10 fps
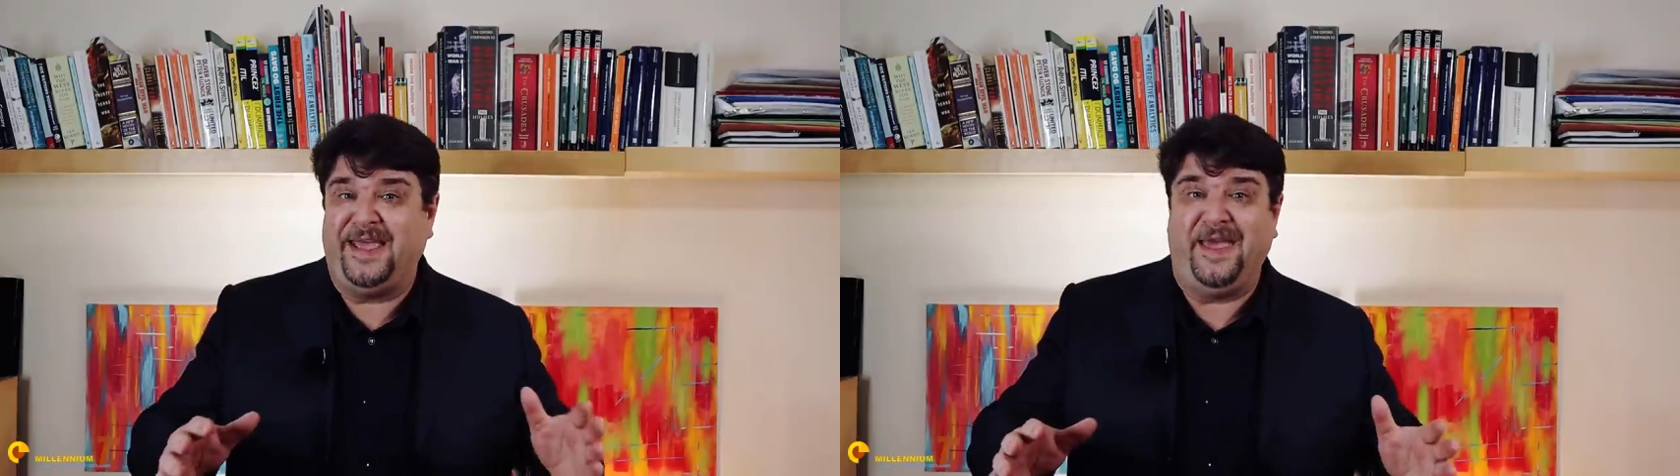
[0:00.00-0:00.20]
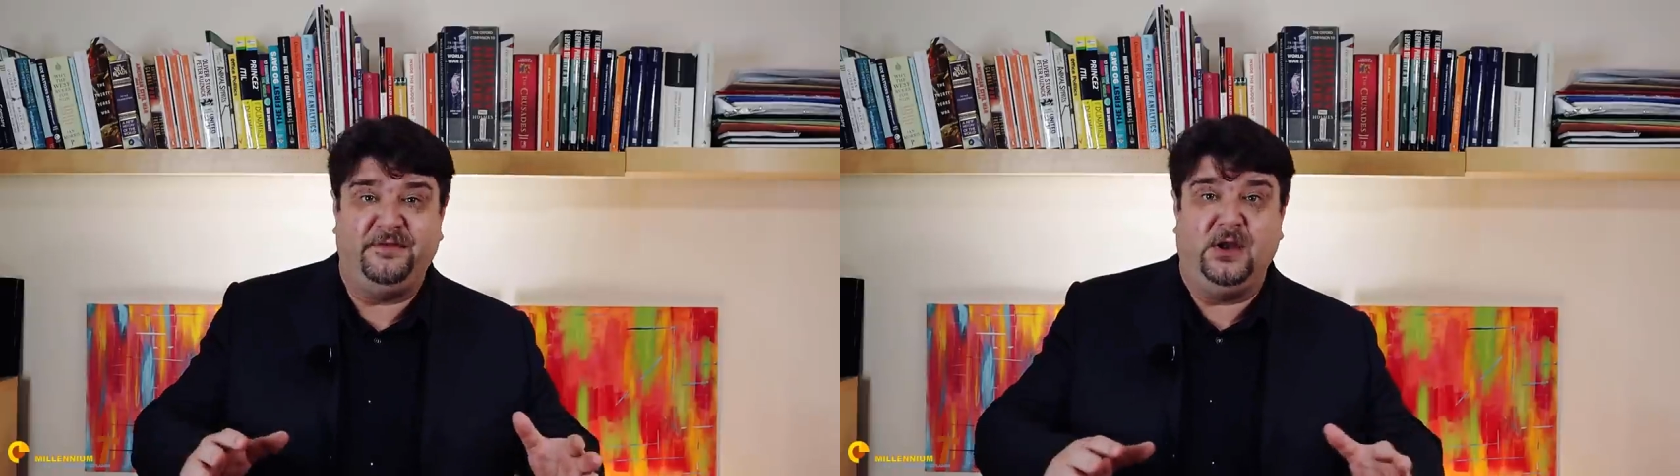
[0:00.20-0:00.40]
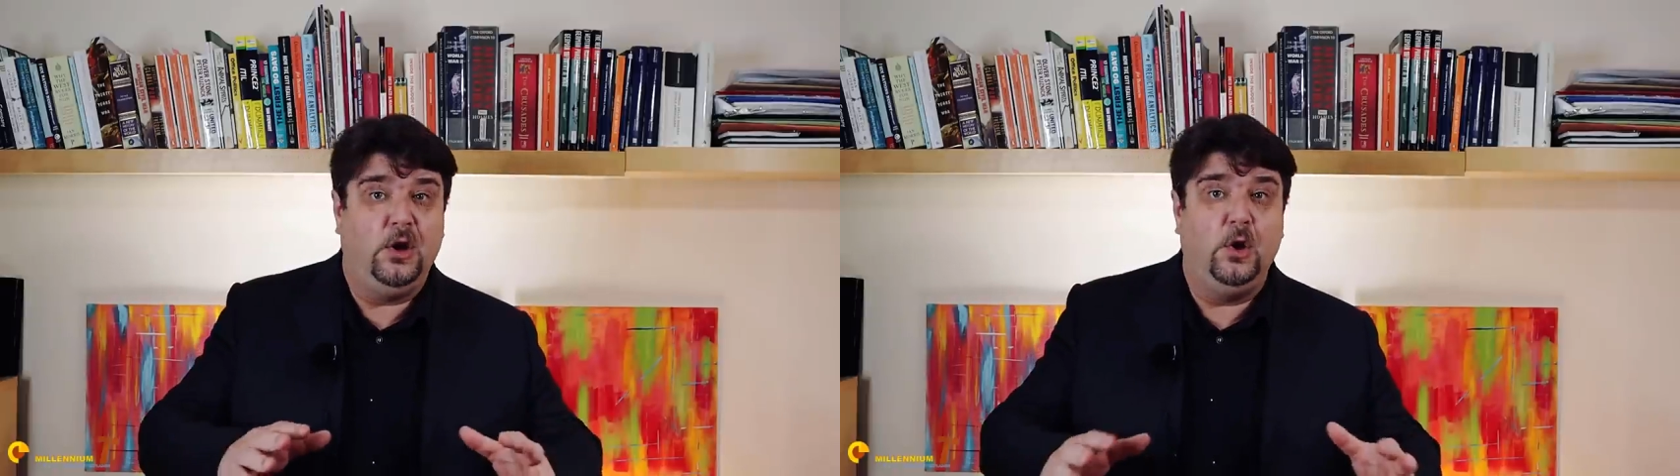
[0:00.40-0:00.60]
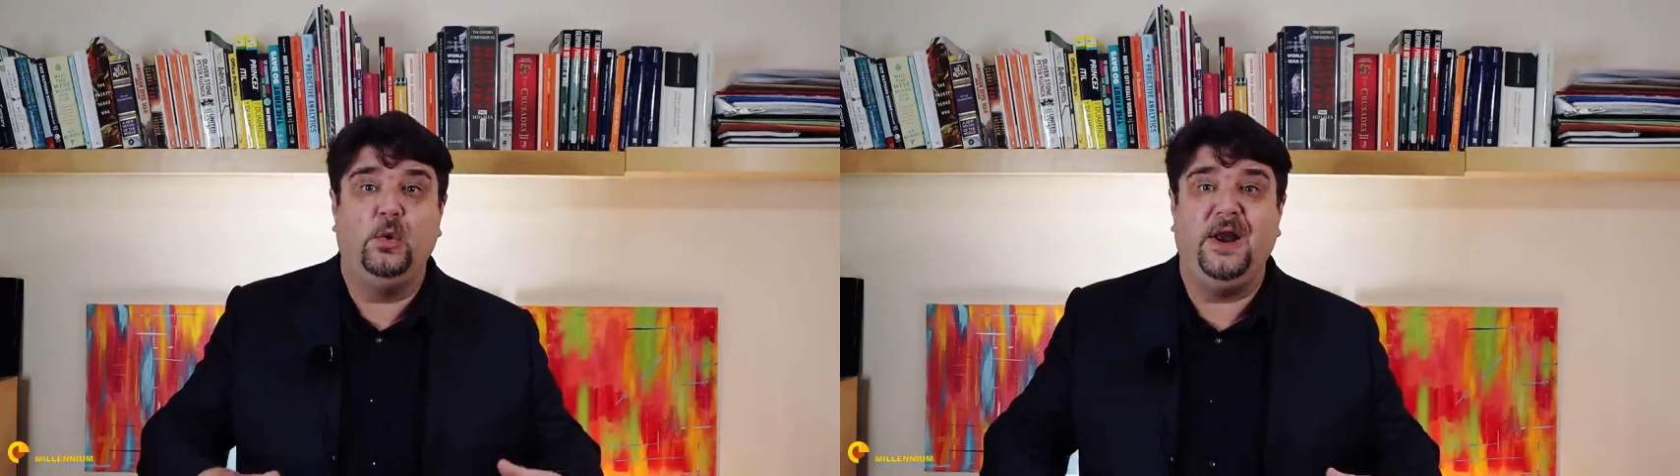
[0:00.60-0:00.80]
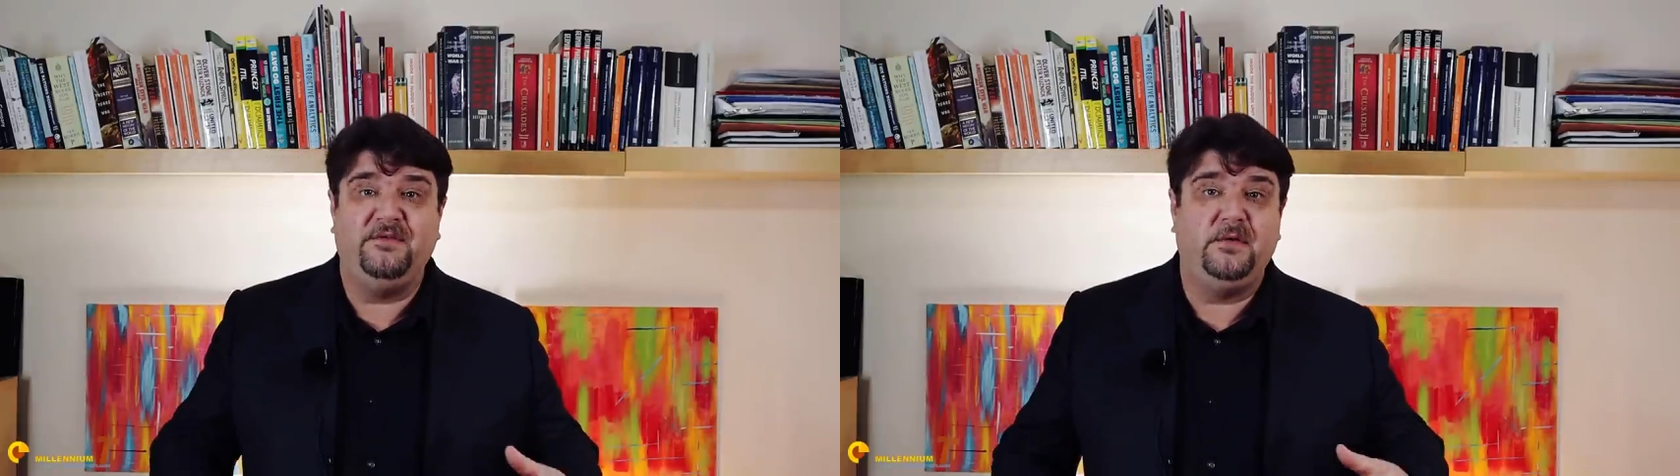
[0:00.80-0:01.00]
have the
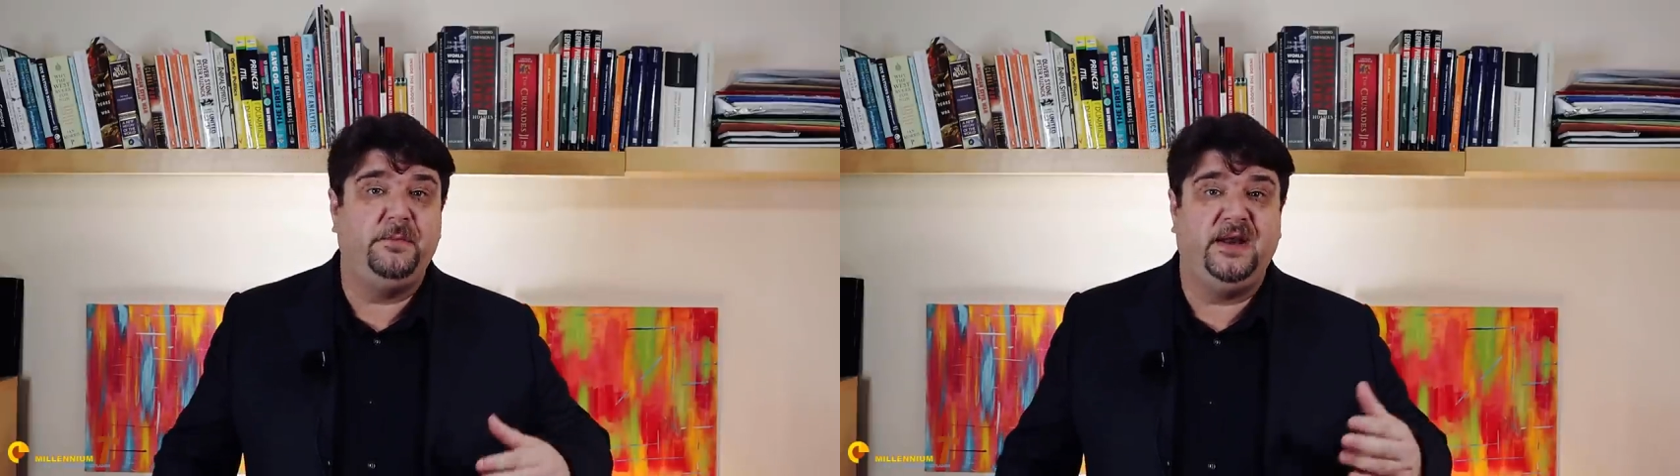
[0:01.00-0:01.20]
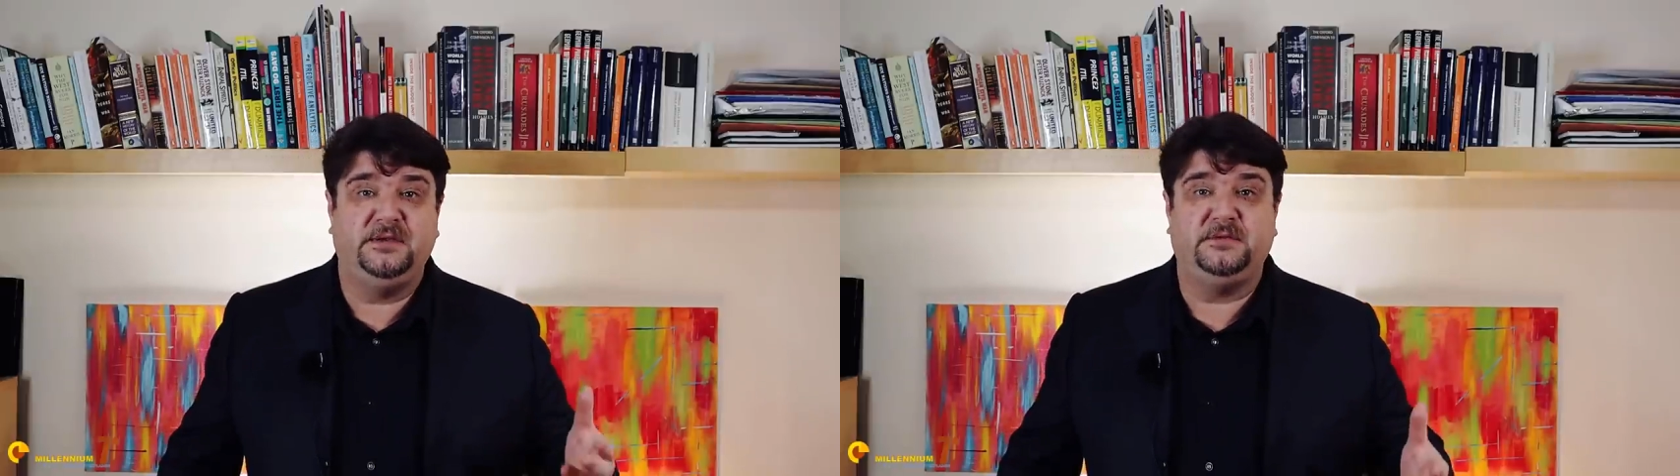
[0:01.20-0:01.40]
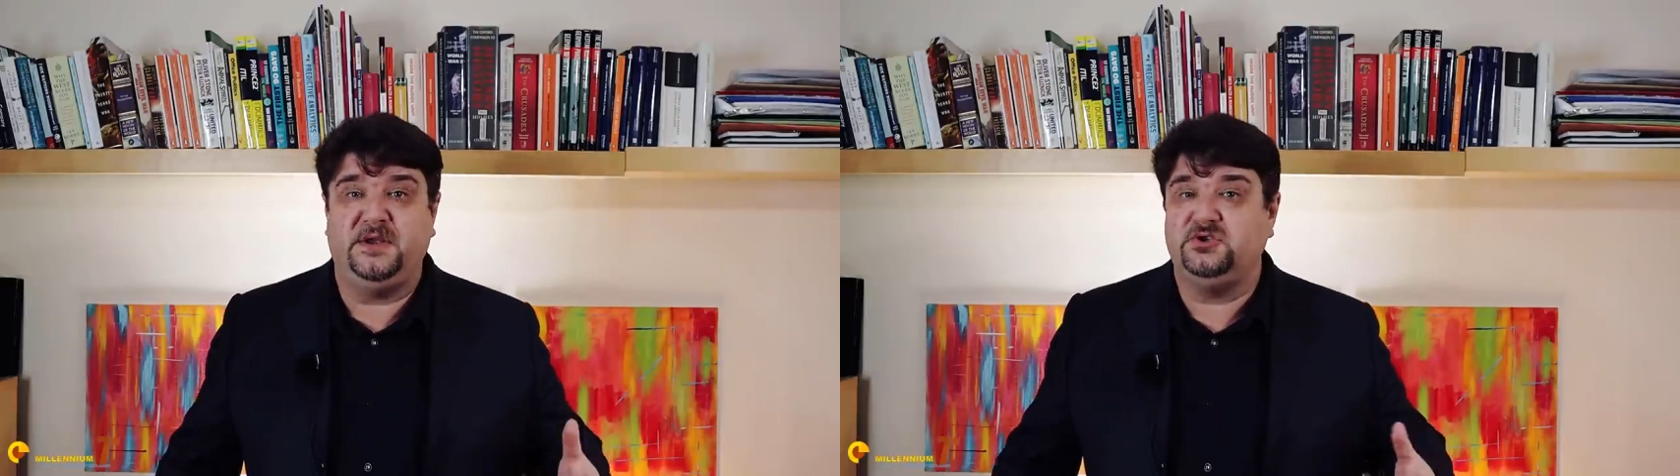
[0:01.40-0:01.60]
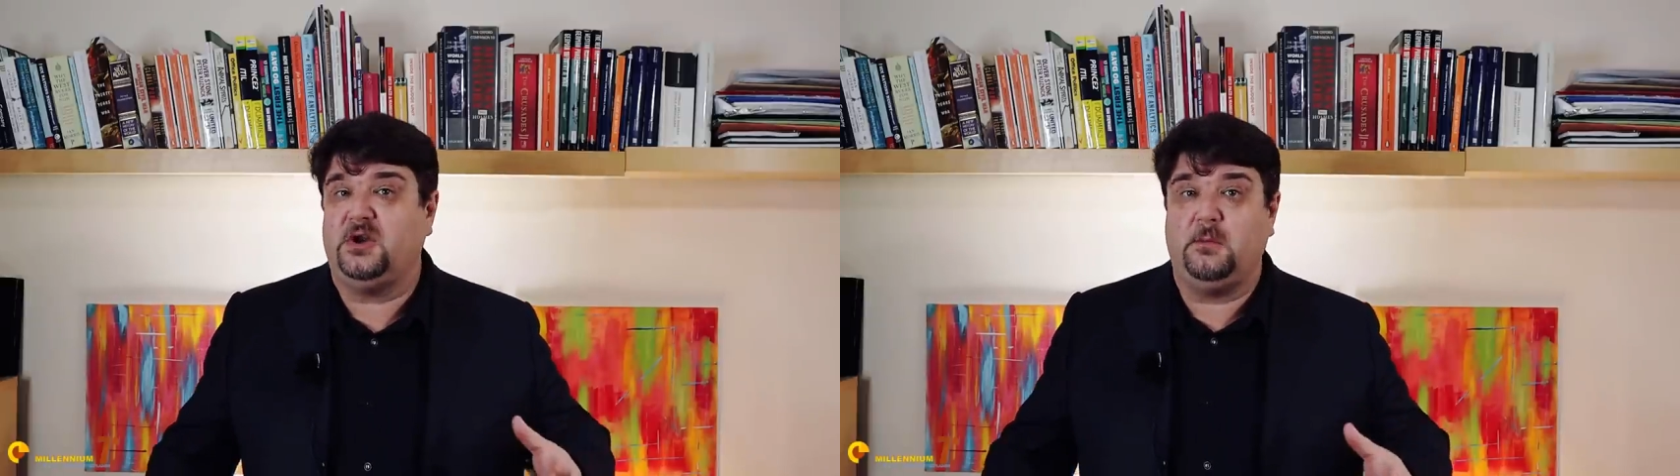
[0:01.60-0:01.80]
low-level penetration